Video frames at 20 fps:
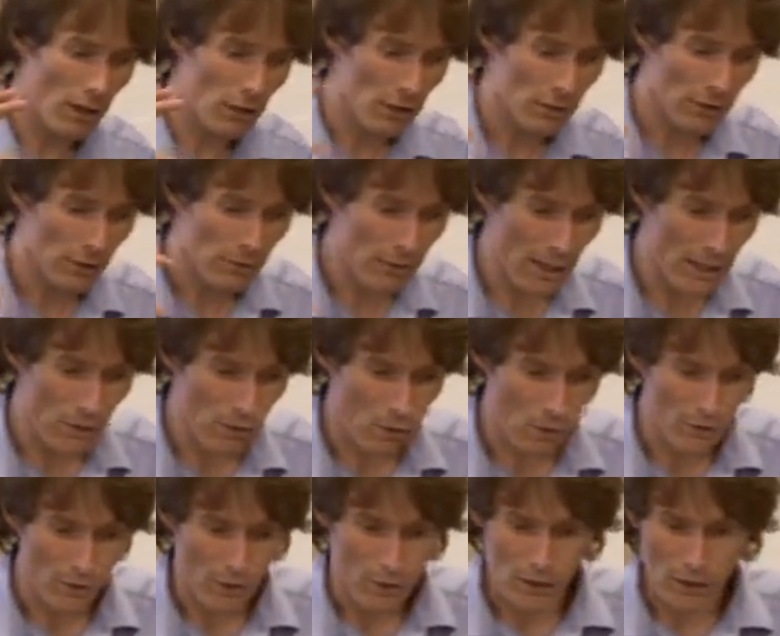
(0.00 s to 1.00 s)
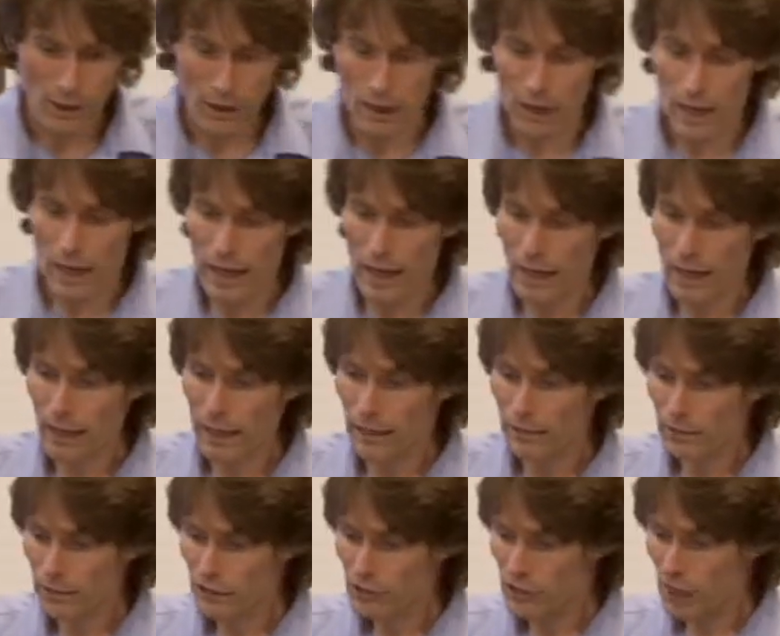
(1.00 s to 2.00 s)
who's the main author,
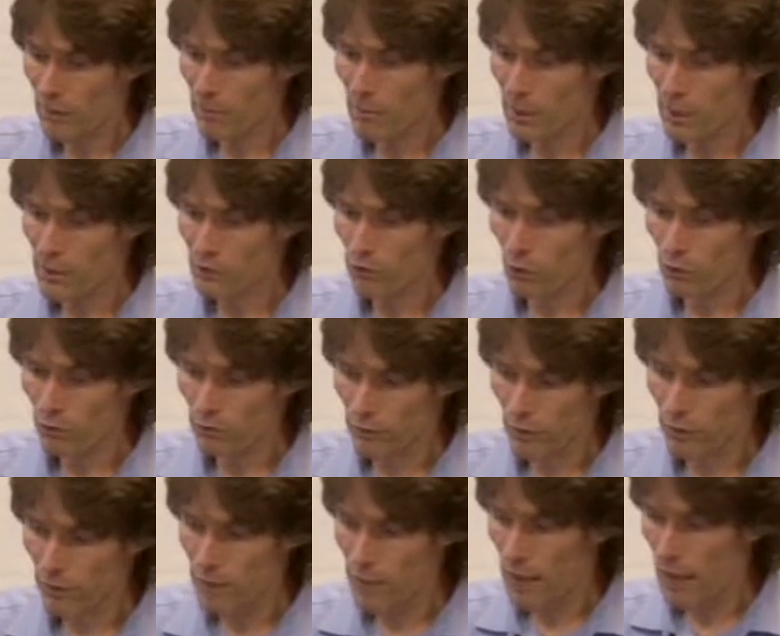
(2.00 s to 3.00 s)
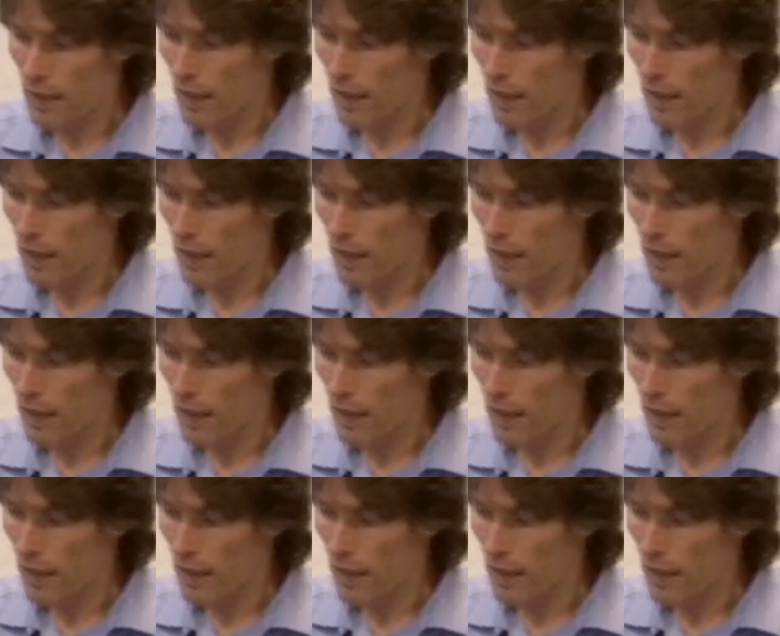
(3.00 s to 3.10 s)
and Japanese author.